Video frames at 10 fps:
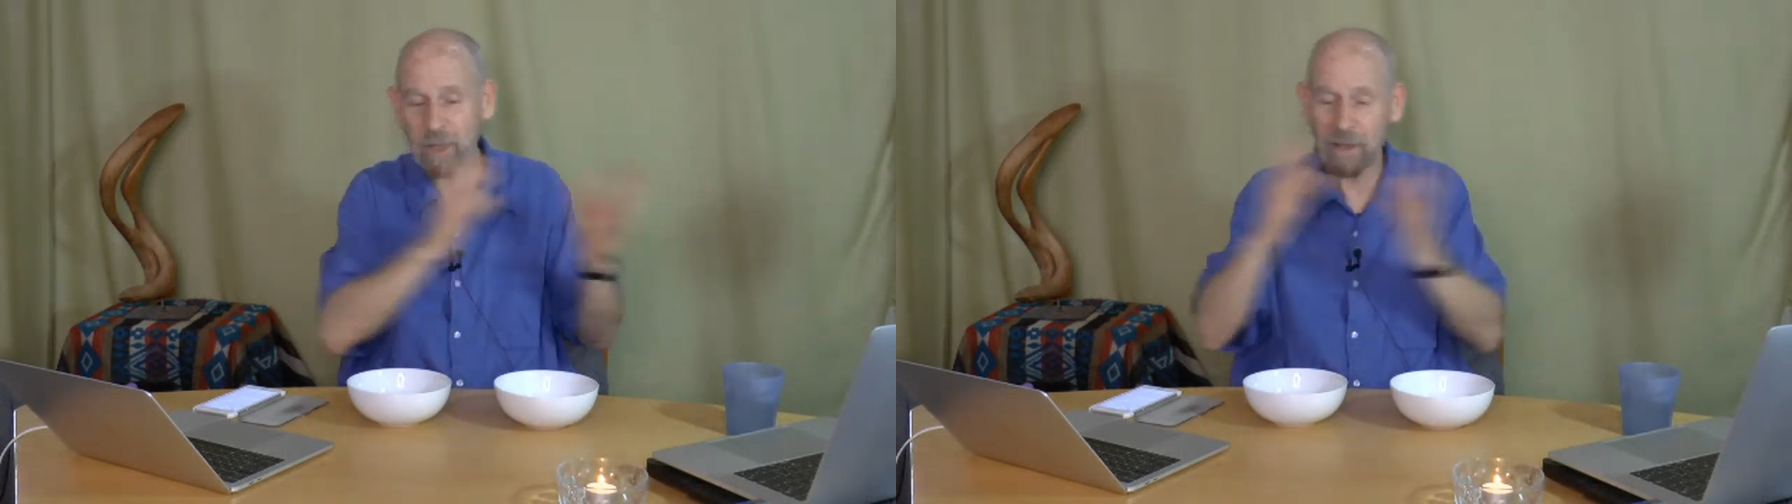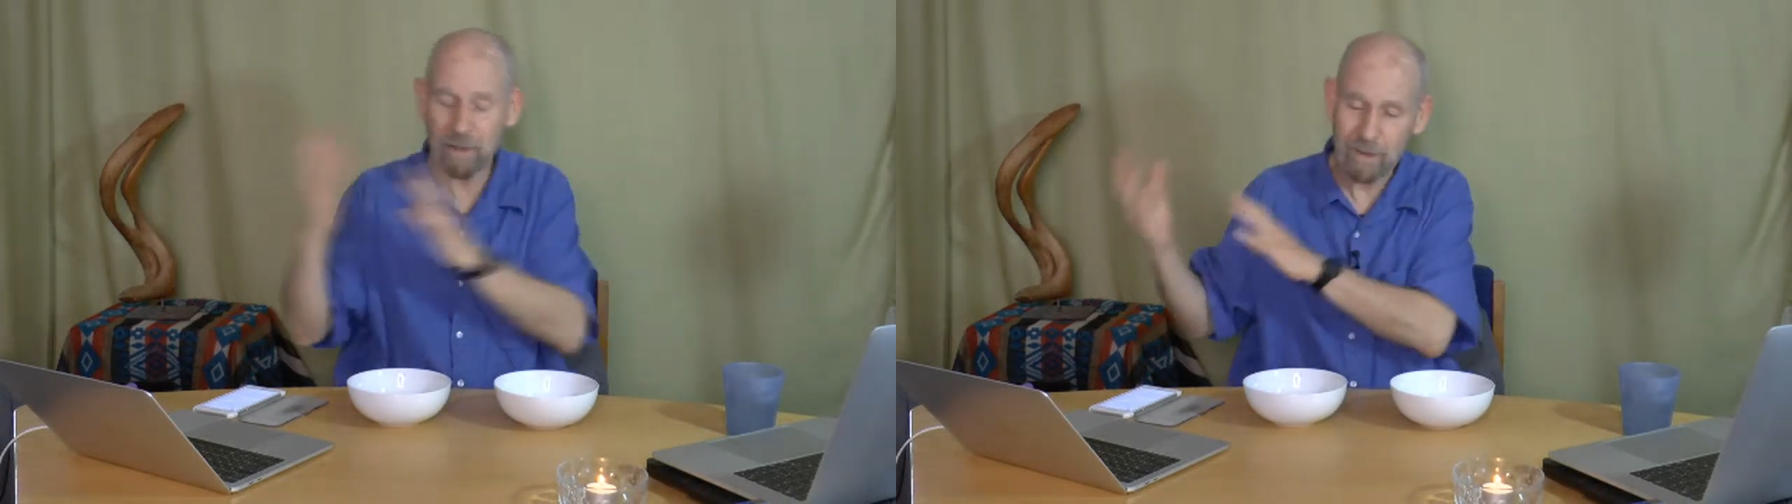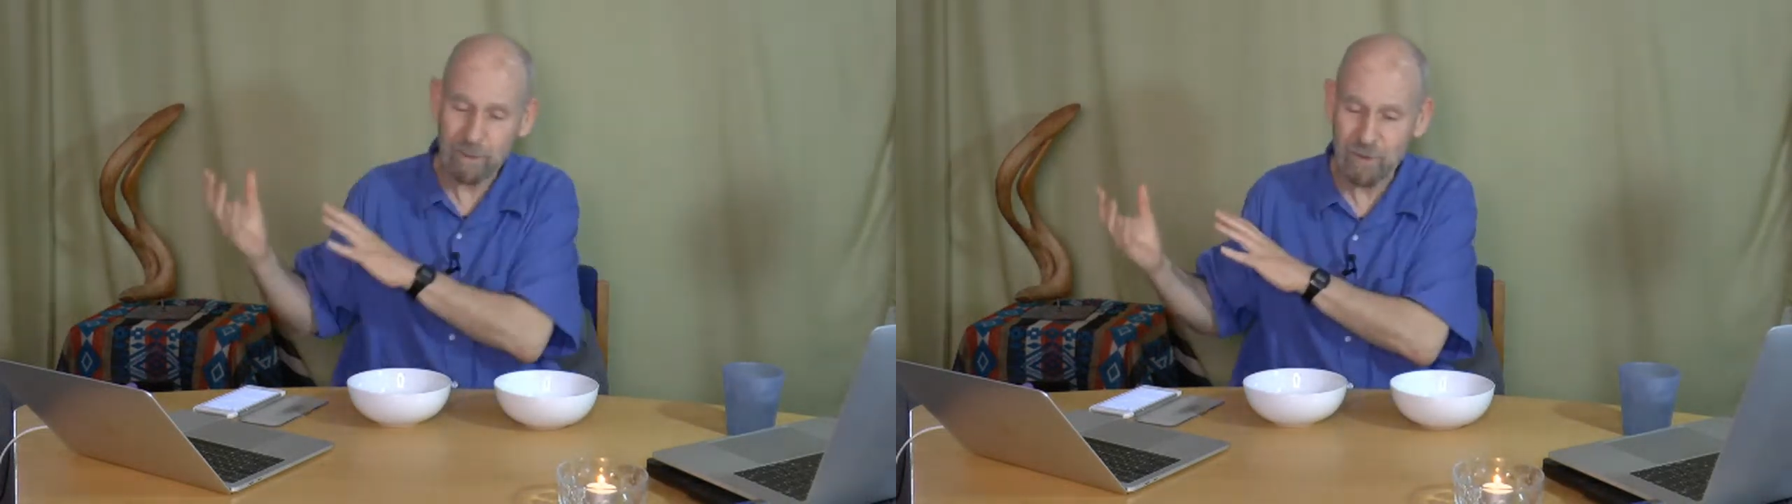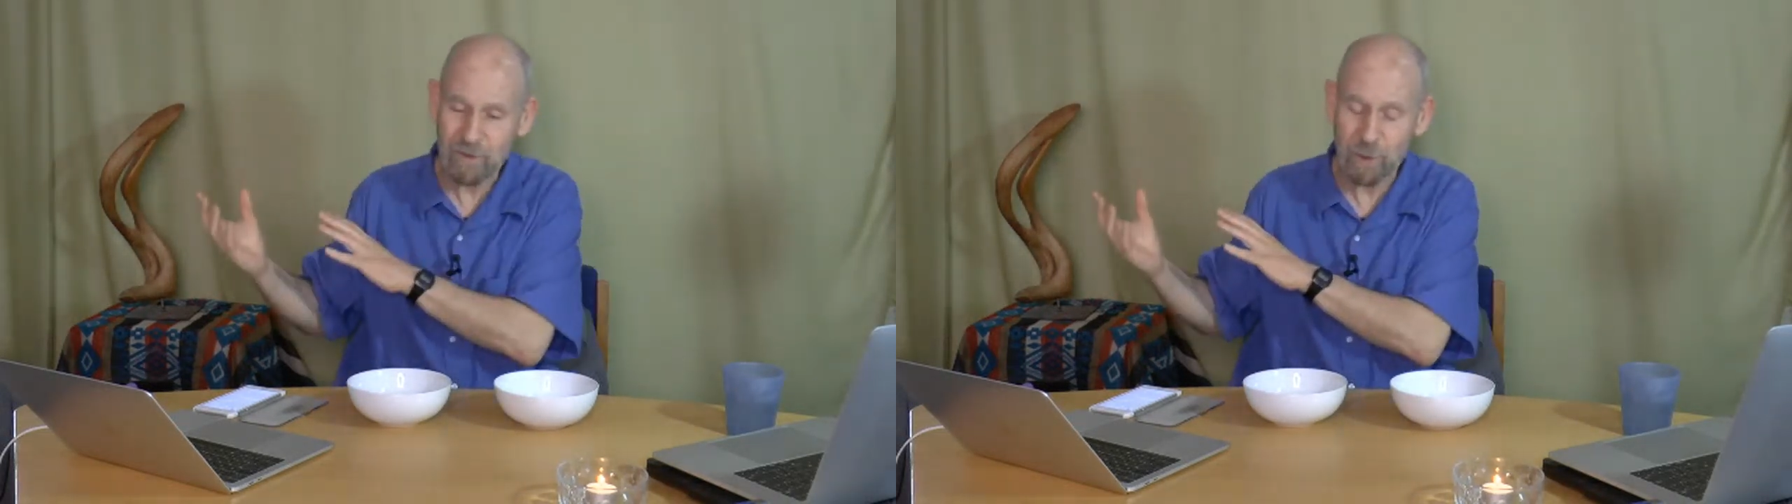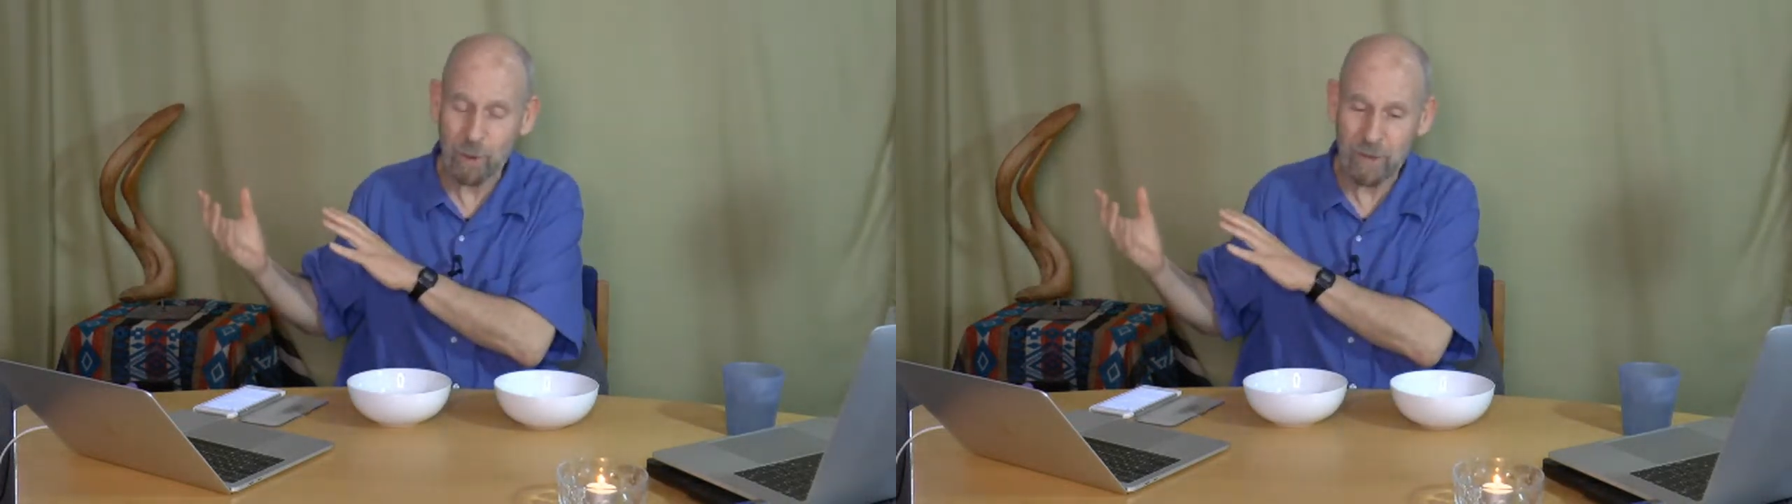and the Christian
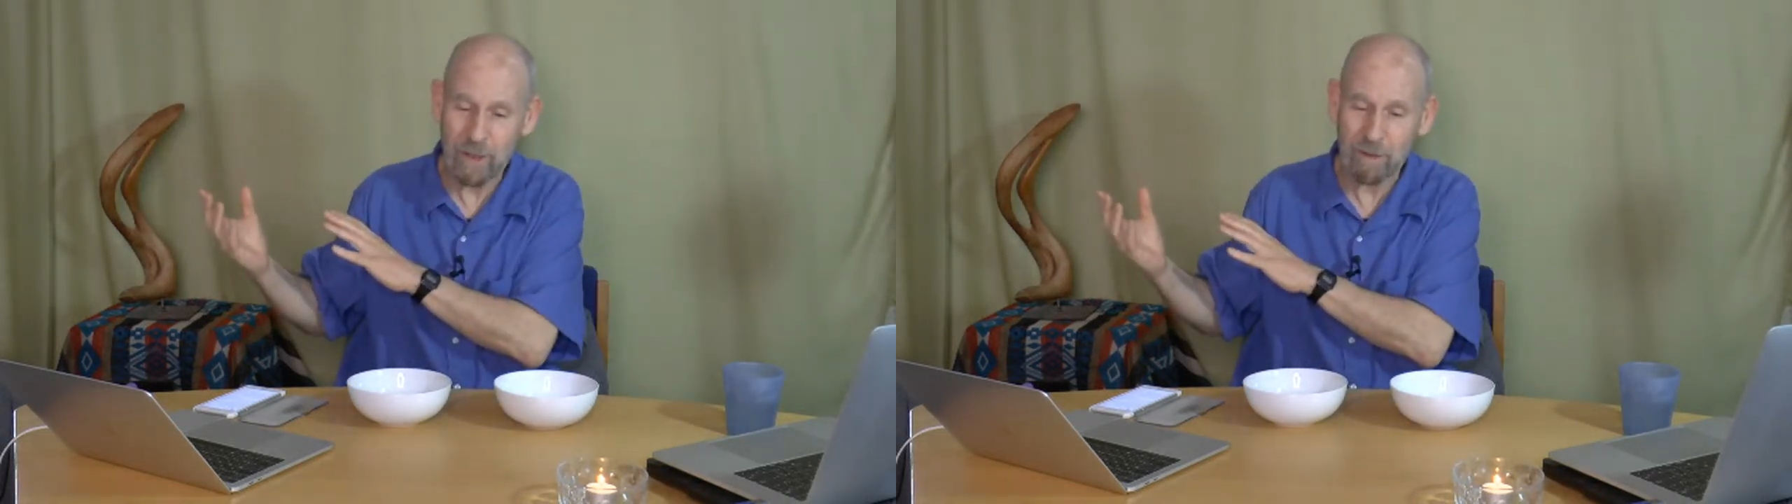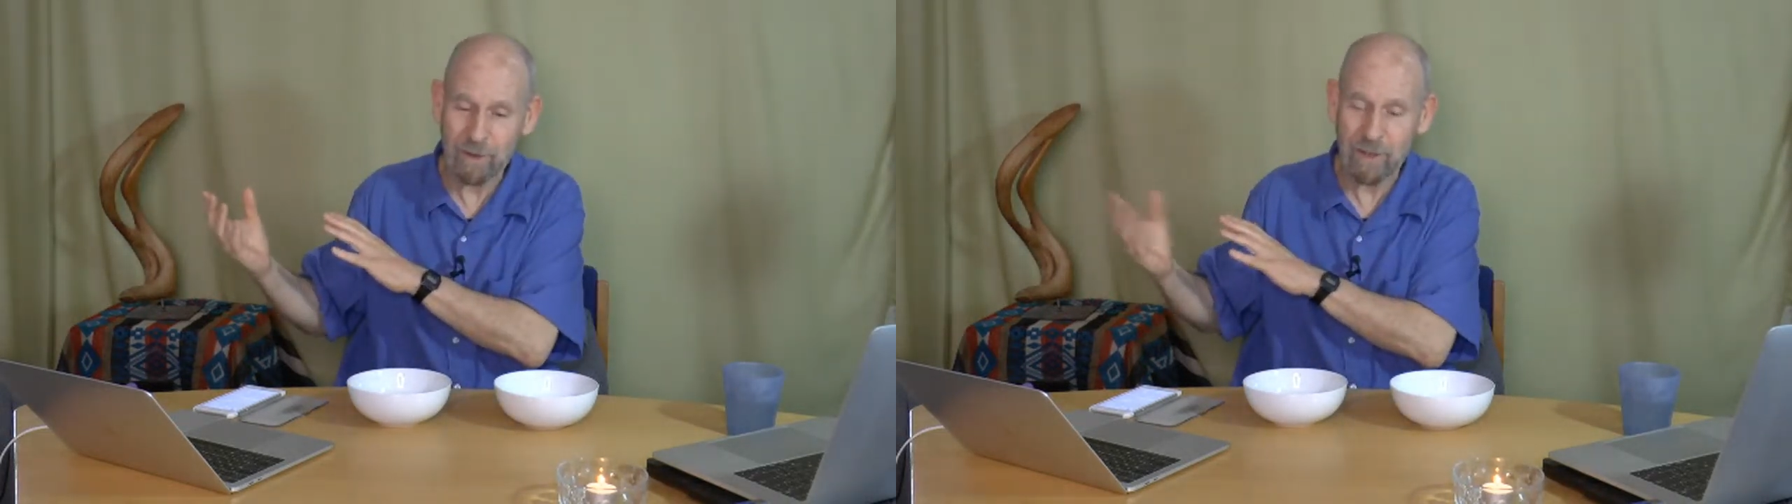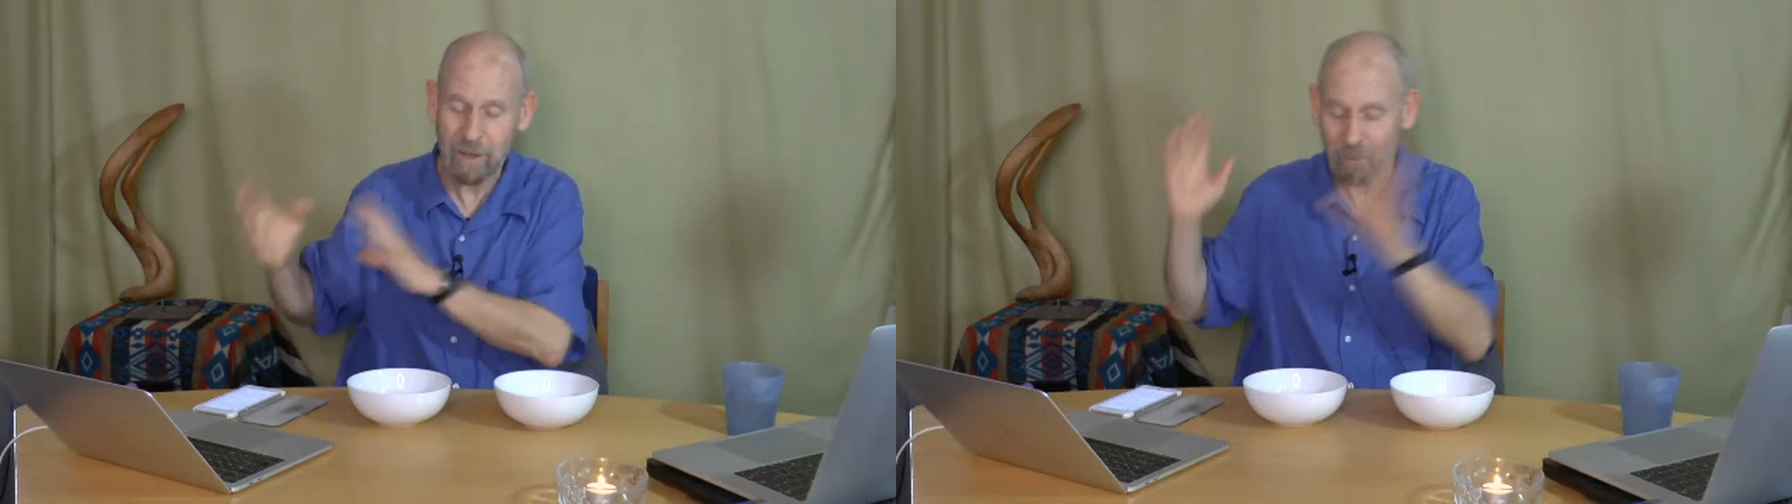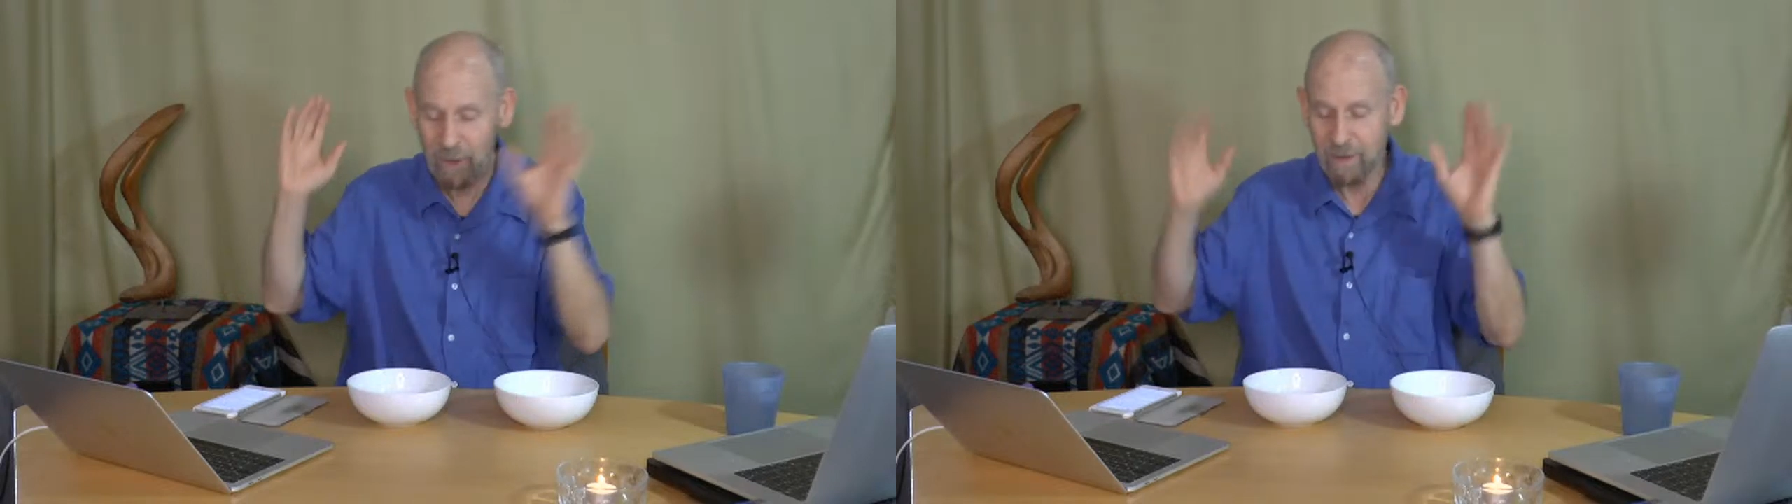over here attacking me.